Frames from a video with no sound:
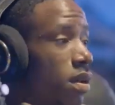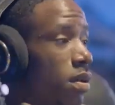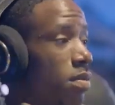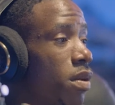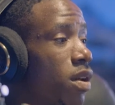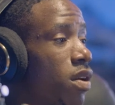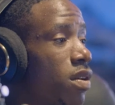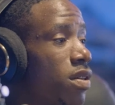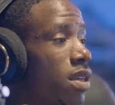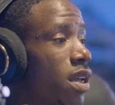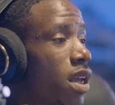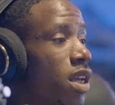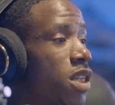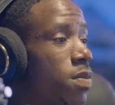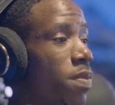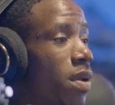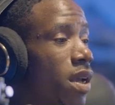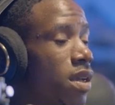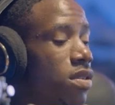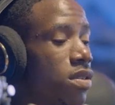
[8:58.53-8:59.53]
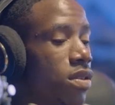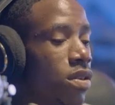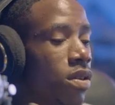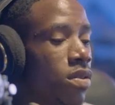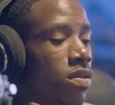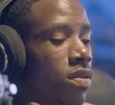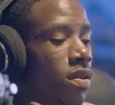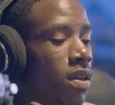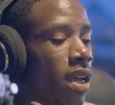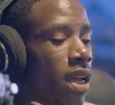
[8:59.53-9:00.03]
Because he expects you
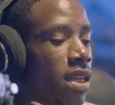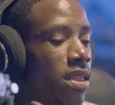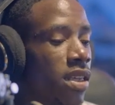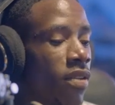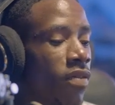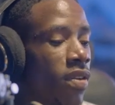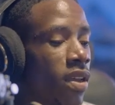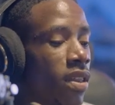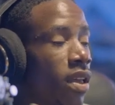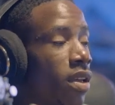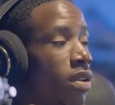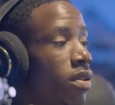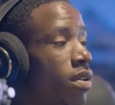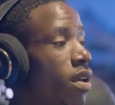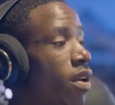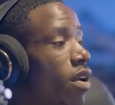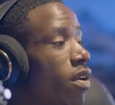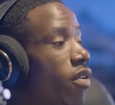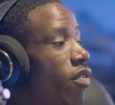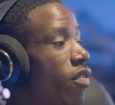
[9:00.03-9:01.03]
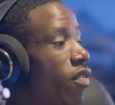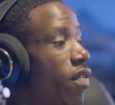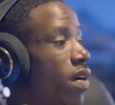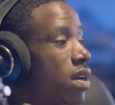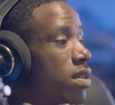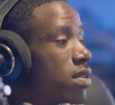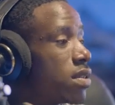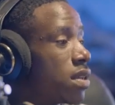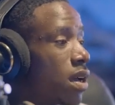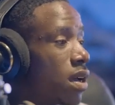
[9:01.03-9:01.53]
to get everything
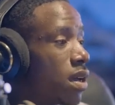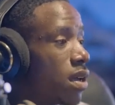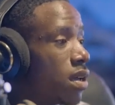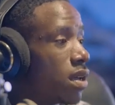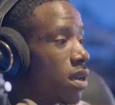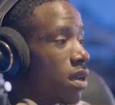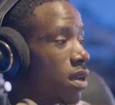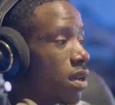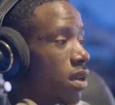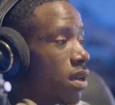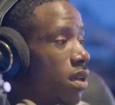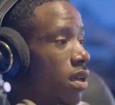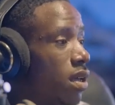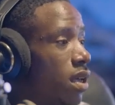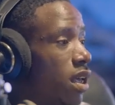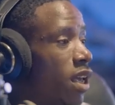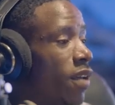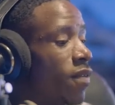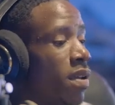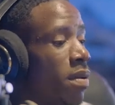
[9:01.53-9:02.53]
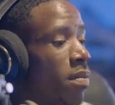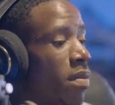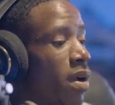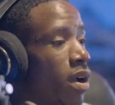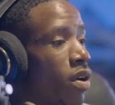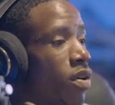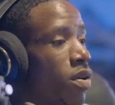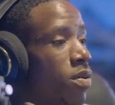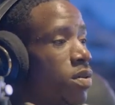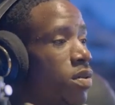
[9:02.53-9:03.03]
faster. If the
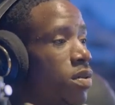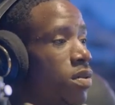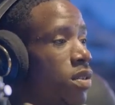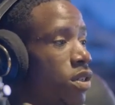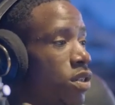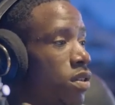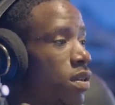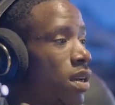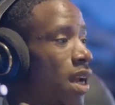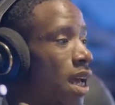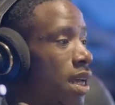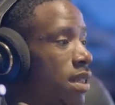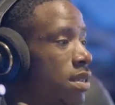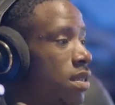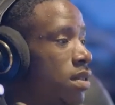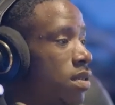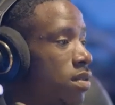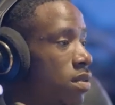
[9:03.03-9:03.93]
man comes to teach you lighting